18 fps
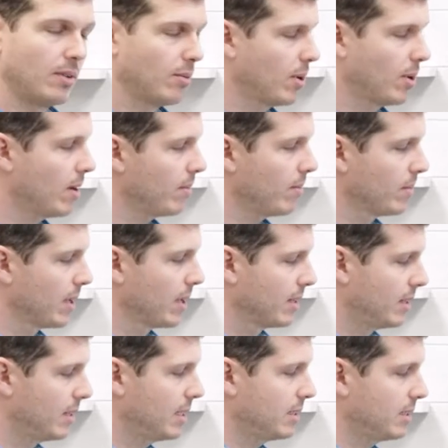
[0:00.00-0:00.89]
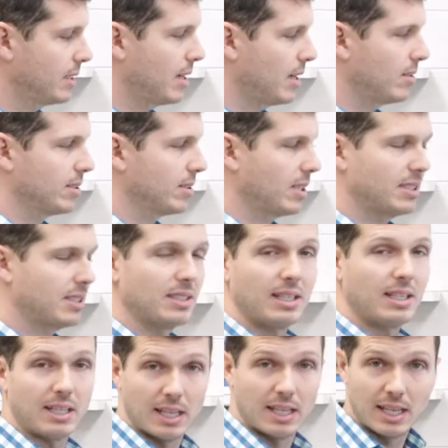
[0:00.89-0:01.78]
Well, this tells us
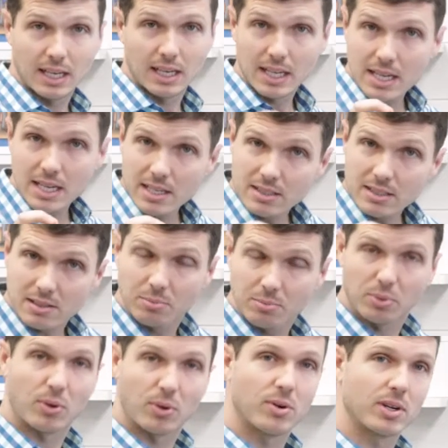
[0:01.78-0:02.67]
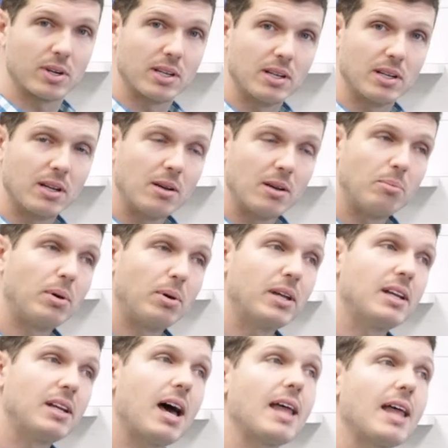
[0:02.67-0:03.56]
it is important,
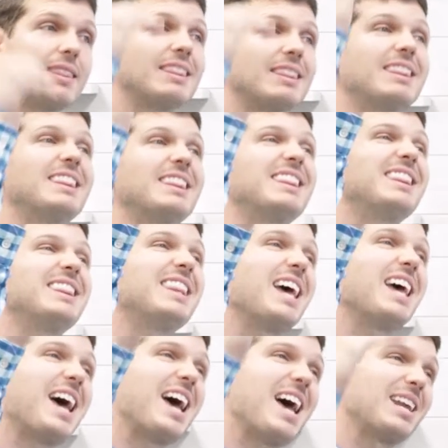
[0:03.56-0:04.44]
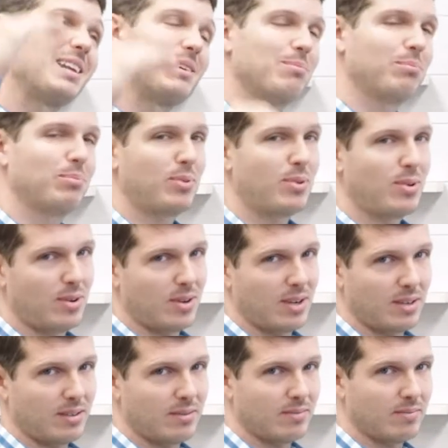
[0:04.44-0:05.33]
but not that
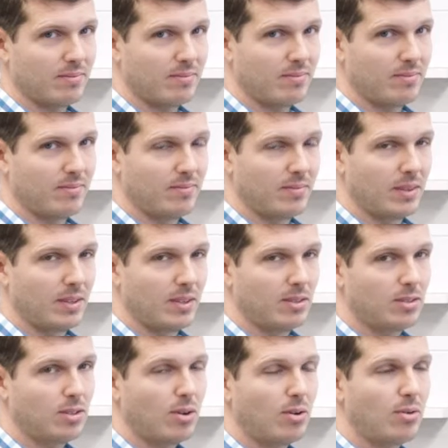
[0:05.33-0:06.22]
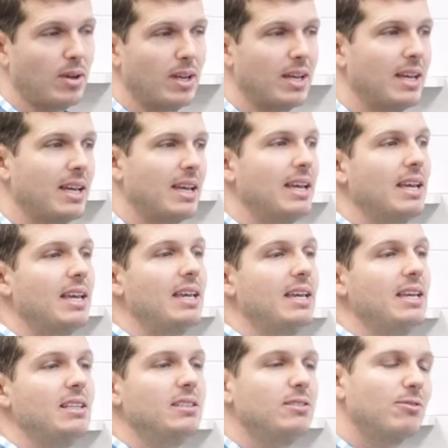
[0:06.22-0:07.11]
important. So
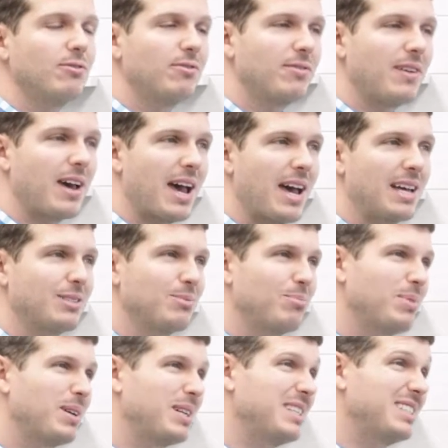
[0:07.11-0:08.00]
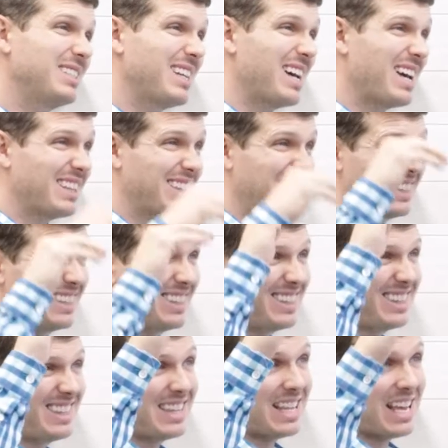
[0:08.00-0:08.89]
he's fast, but he's not
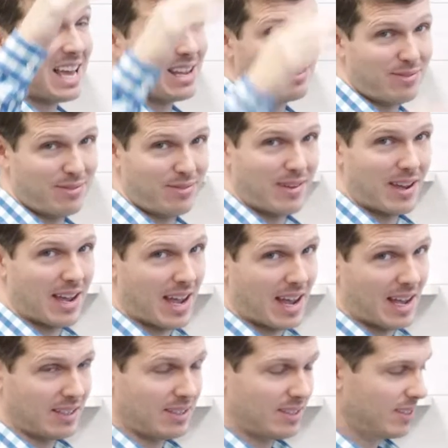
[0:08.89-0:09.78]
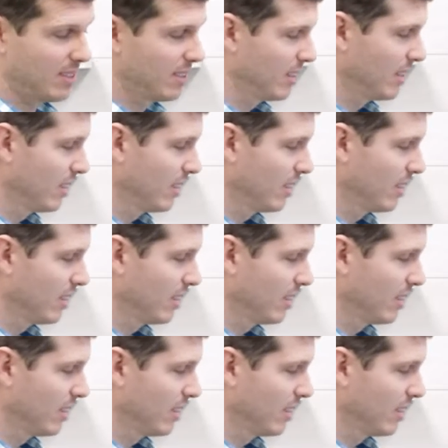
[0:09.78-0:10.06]
that fast.